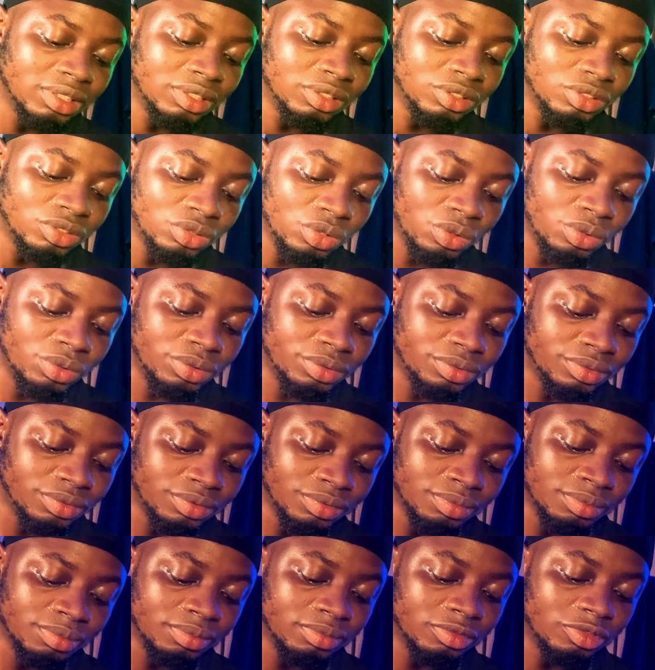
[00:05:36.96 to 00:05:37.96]
So
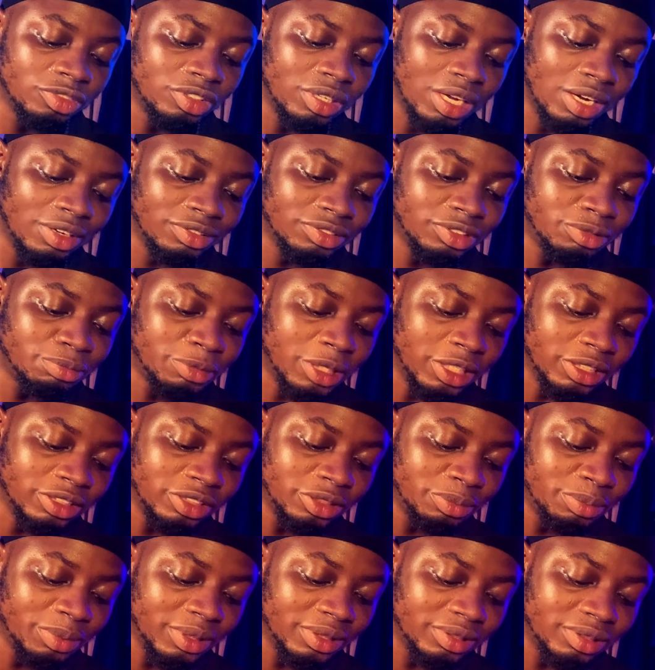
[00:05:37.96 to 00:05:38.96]
we have
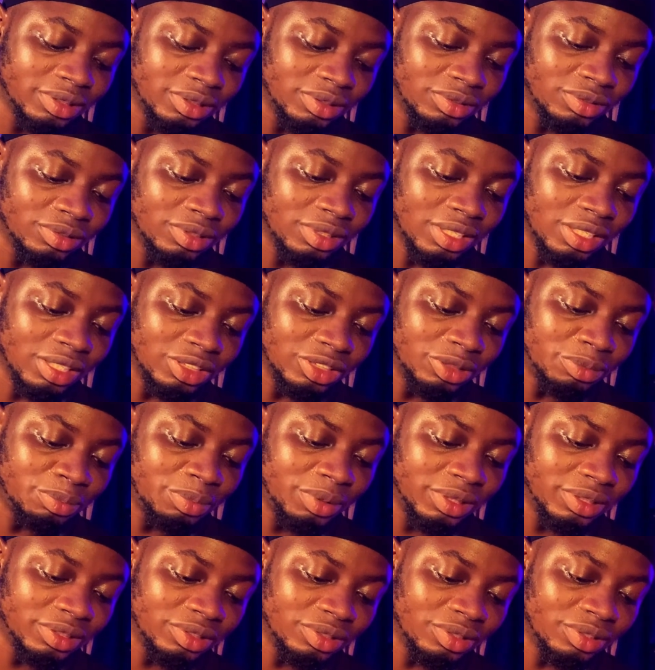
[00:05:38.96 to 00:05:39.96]
text spacing. You can
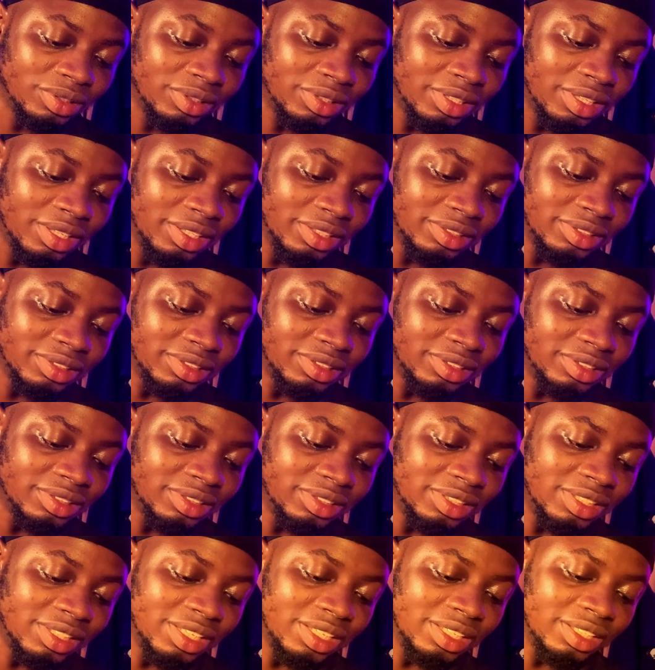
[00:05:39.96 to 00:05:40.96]
space your text
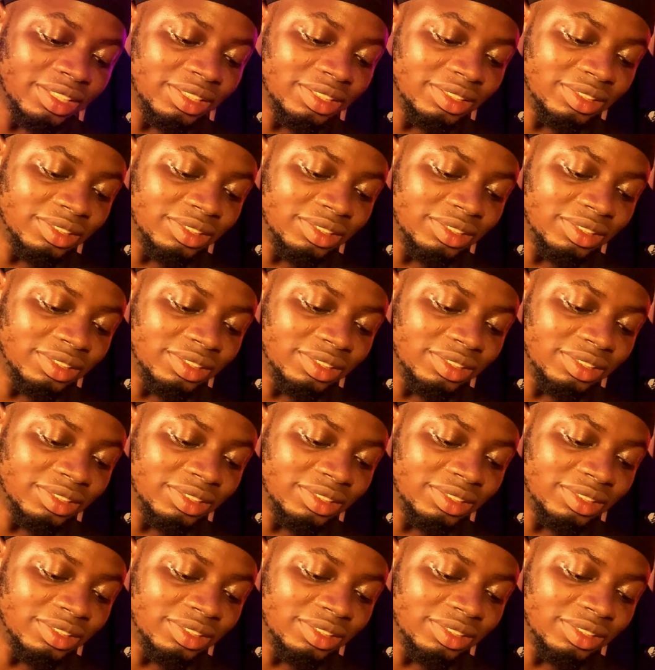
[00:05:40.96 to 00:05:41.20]
here.